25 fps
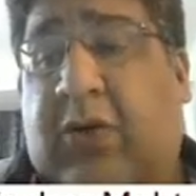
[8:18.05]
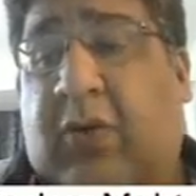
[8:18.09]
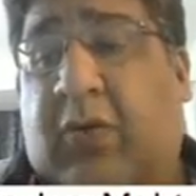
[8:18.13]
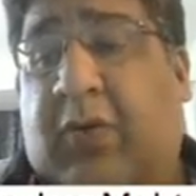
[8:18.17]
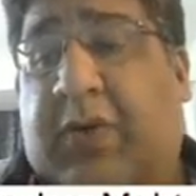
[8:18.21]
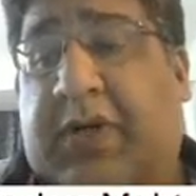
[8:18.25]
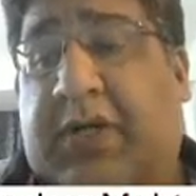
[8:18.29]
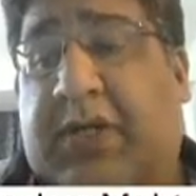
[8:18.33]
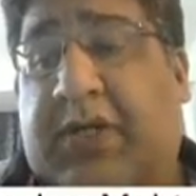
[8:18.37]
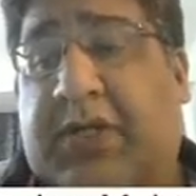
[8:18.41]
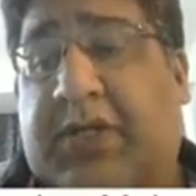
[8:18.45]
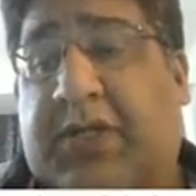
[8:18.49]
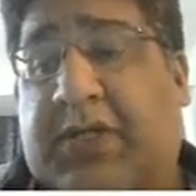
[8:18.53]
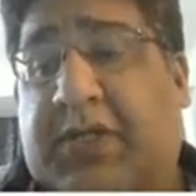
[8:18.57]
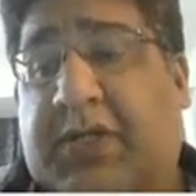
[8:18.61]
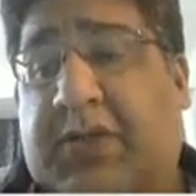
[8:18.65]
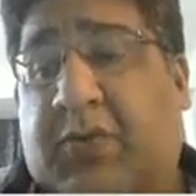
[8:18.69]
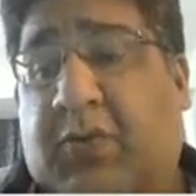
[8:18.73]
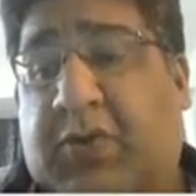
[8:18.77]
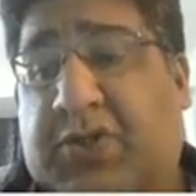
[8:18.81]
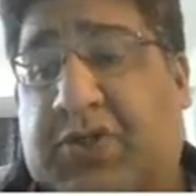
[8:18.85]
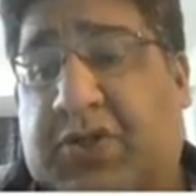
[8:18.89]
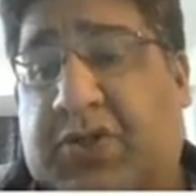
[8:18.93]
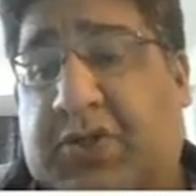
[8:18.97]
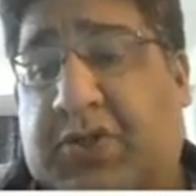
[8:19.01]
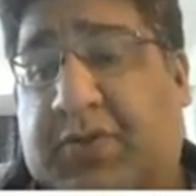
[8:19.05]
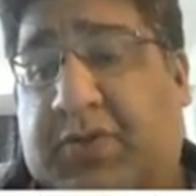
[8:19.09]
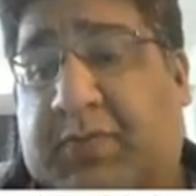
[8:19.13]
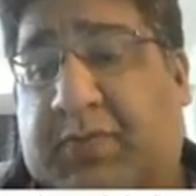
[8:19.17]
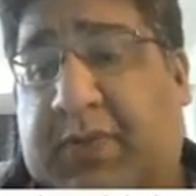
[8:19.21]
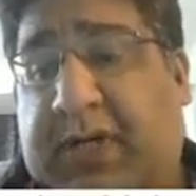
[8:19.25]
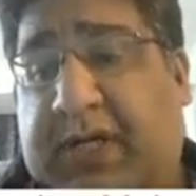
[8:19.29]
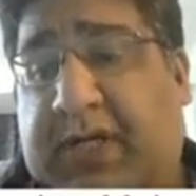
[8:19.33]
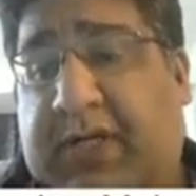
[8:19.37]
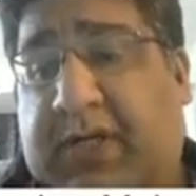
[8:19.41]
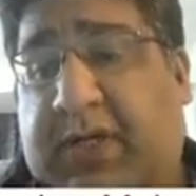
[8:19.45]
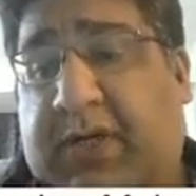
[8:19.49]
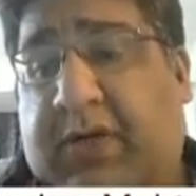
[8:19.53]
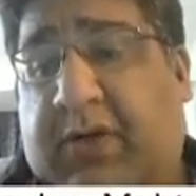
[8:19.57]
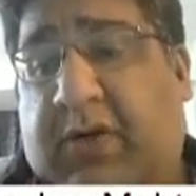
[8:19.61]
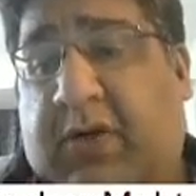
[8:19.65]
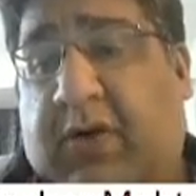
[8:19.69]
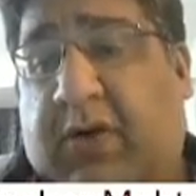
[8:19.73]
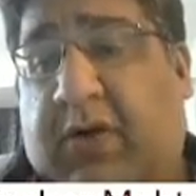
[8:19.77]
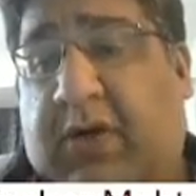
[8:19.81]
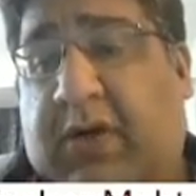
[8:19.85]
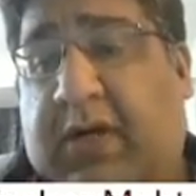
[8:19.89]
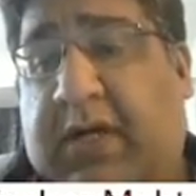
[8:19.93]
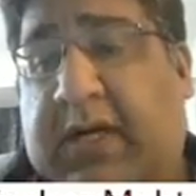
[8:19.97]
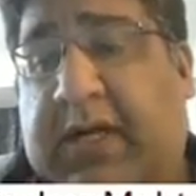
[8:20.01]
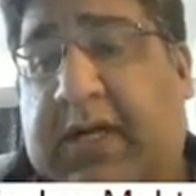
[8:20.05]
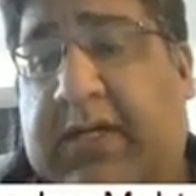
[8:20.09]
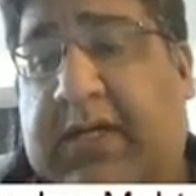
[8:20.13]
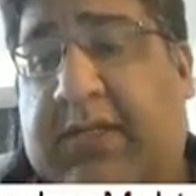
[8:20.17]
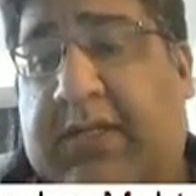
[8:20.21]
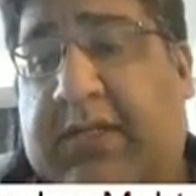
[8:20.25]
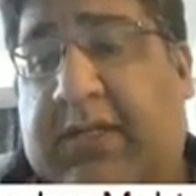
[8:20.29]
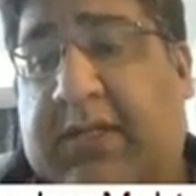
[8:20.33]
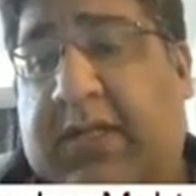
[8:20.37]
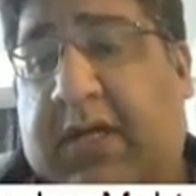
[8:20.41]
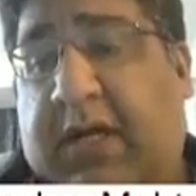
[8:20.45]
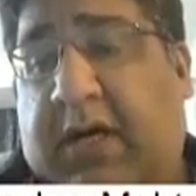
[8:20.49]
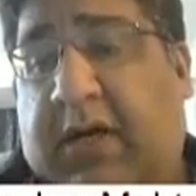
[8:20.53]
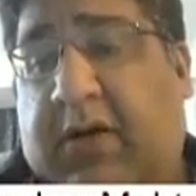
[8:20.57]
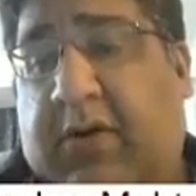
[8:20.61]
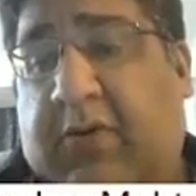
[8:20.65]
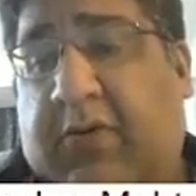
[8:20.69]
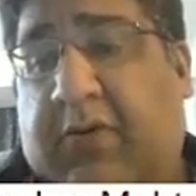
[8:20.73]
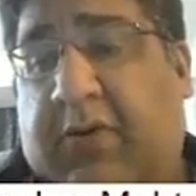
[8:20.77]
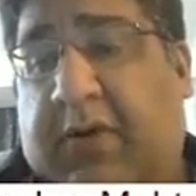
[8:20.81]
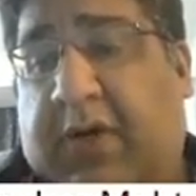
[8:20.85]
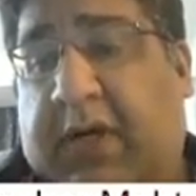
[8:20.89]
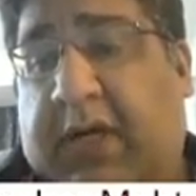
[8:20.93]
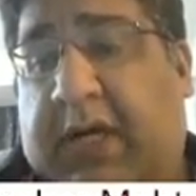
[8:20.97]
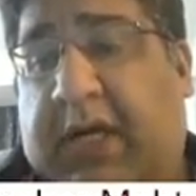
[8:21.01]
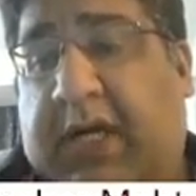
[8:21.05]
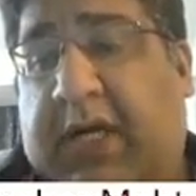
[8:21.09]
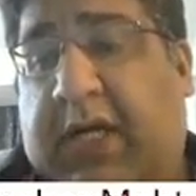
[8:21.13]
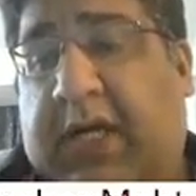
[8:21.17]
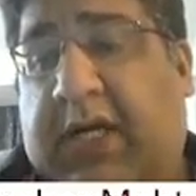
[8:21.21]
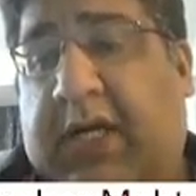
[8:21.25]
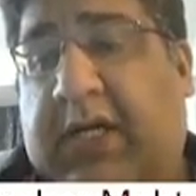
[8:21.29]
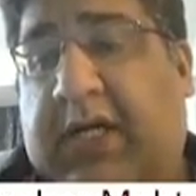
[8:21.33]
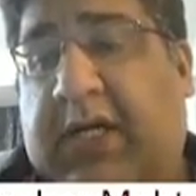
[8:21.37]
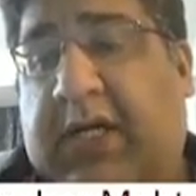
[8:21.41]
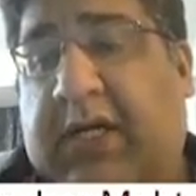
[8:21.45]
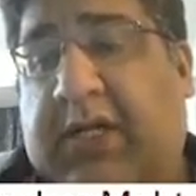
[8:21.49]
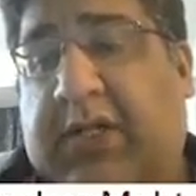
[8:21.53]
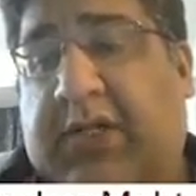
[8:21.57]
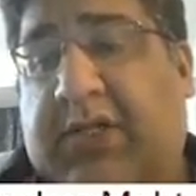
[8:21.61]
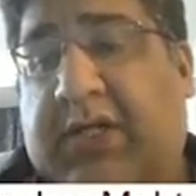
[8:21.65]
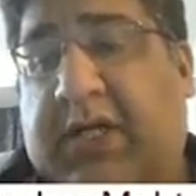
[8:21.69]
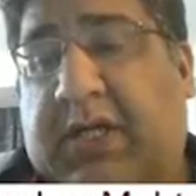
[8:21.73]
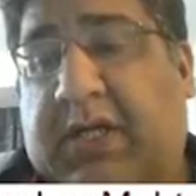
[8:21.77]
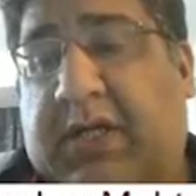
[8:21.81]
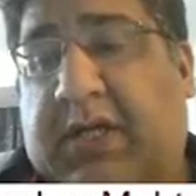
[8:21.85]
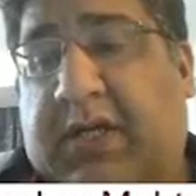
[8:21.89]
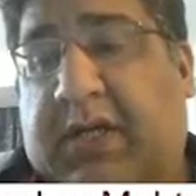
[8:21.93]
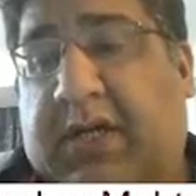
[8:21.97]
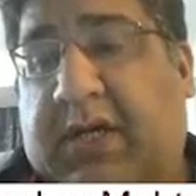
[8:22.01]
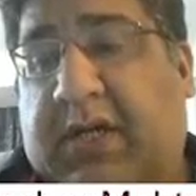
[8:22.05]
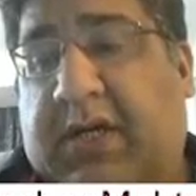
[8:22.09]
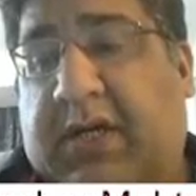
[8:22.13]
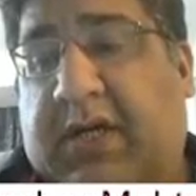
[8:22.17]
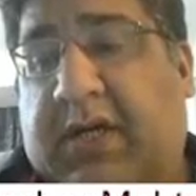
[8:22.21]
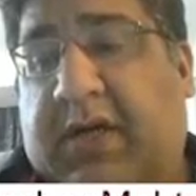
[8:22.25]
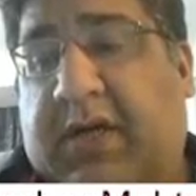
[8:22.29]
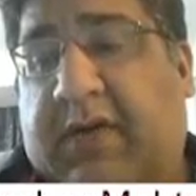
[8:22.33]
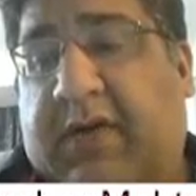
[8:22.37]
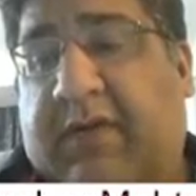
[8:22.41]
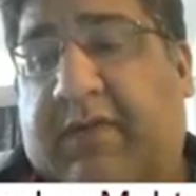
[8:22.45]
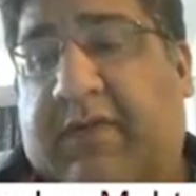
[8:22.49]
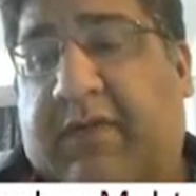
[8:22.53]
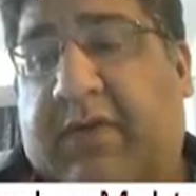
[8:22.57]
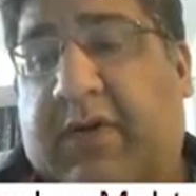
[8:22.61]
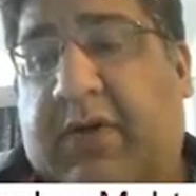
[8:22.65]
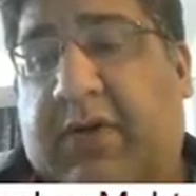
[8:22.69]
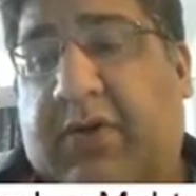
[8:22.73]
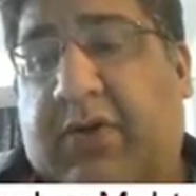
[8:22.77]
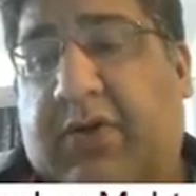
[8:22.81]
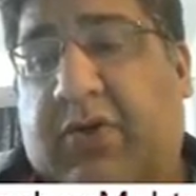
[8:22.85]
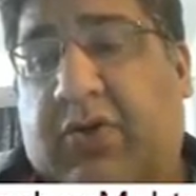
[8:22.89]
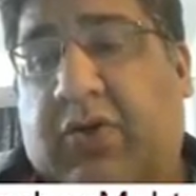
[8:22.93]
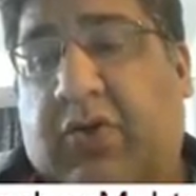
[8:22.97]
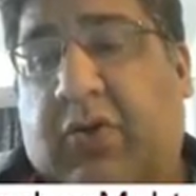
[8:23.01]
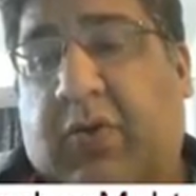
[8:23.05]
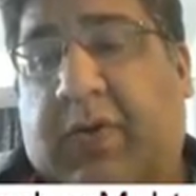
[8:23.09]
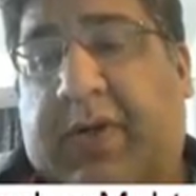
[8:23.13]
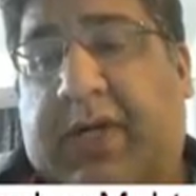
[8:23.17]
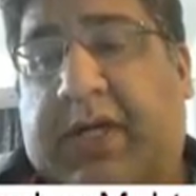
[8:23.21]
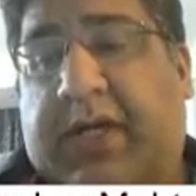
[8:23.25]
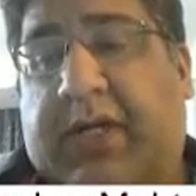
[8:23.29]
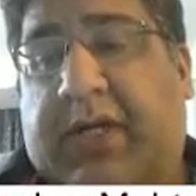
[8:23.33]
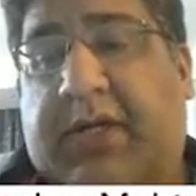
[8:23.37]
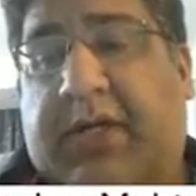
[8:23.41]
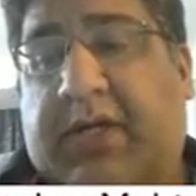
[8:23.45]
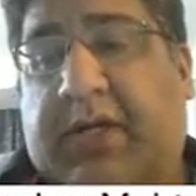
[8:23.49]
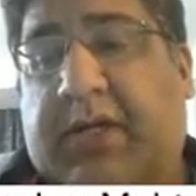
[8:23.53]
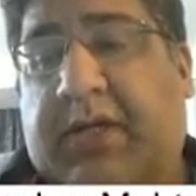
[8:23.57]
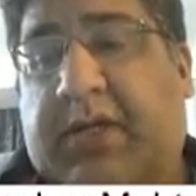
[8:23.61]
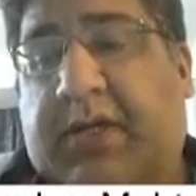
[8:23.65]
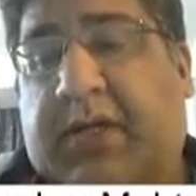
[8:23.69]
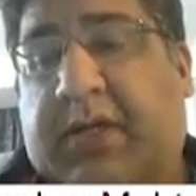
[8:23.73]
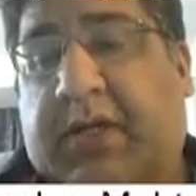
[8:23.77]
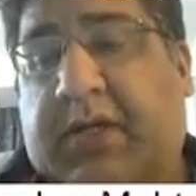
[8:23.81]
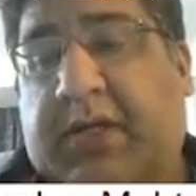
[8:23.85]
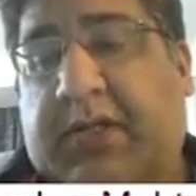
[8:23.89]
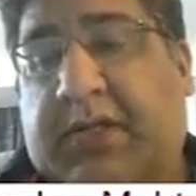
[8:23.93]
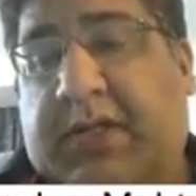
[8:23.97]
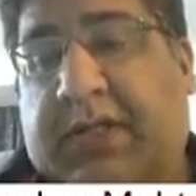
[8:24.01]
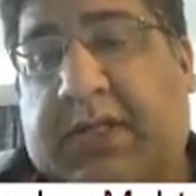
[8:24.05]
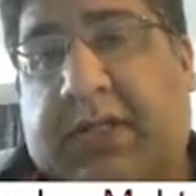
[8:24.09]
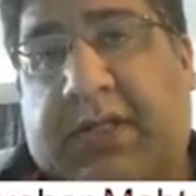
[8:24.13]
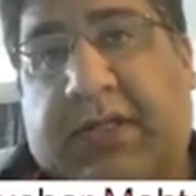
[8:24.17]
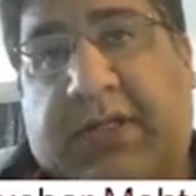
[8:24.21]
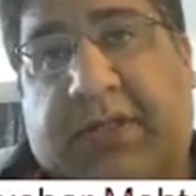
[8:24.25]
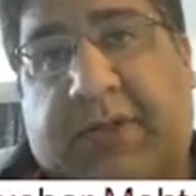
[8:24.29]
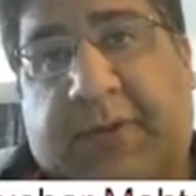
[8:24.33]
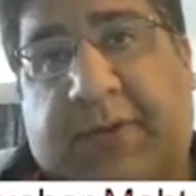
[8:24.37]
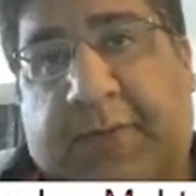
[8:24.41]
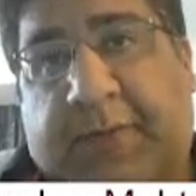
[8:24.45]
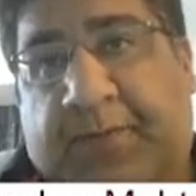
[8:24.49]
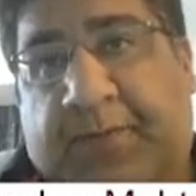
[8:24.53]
which is which is better called as now degenerative joint disease